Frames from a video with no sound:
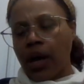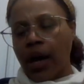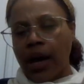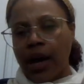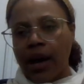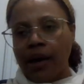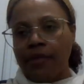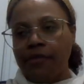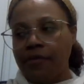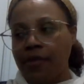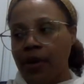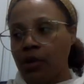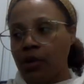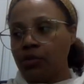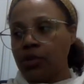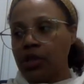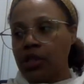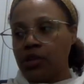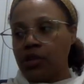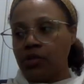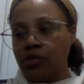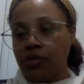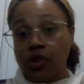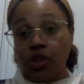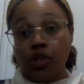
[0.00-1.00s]
I found
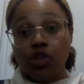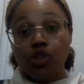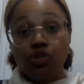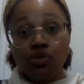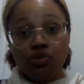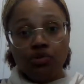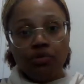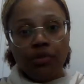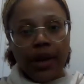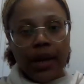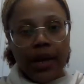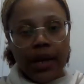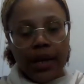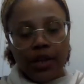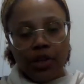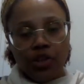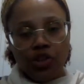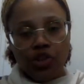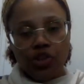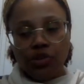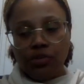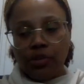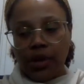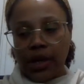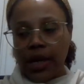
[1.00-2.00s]
it
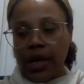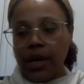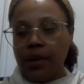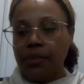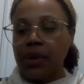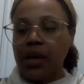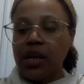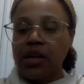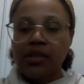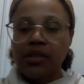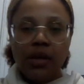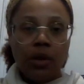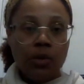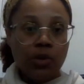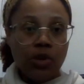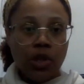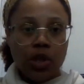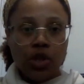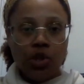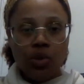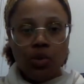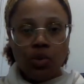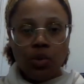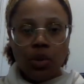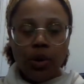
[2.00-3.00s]
strange, right? Because I was a
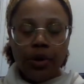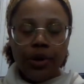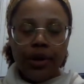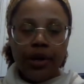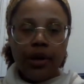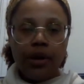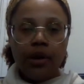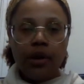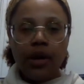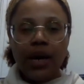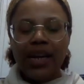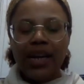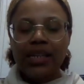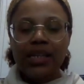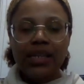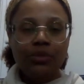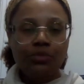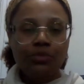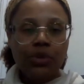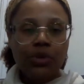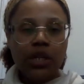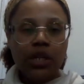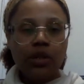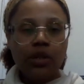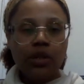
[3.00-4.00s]
new lawyer. I didn't
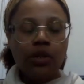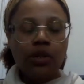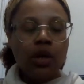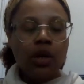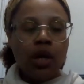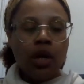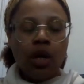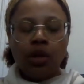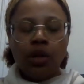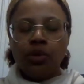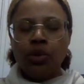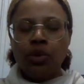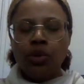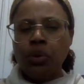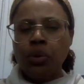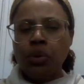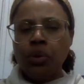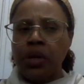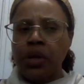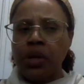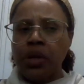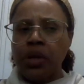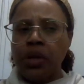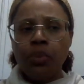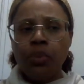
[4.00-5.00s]
really know
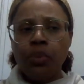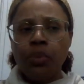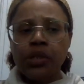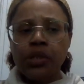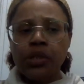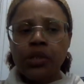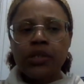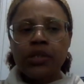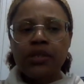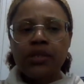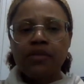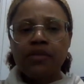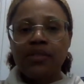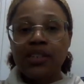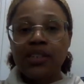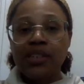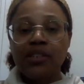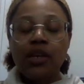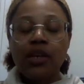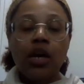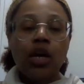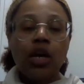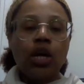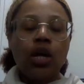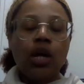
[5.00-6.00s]
the importance of it.
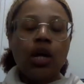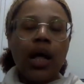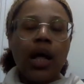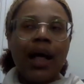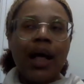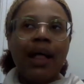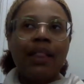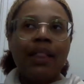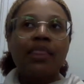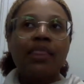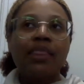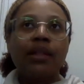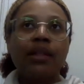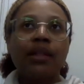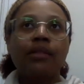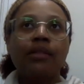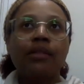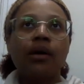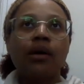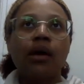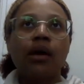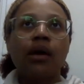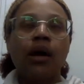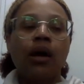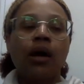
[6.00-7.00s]
And
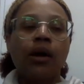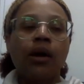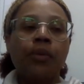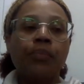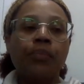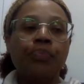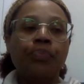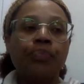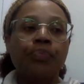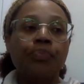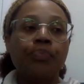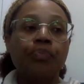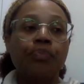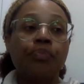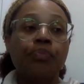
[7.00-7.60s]
then, and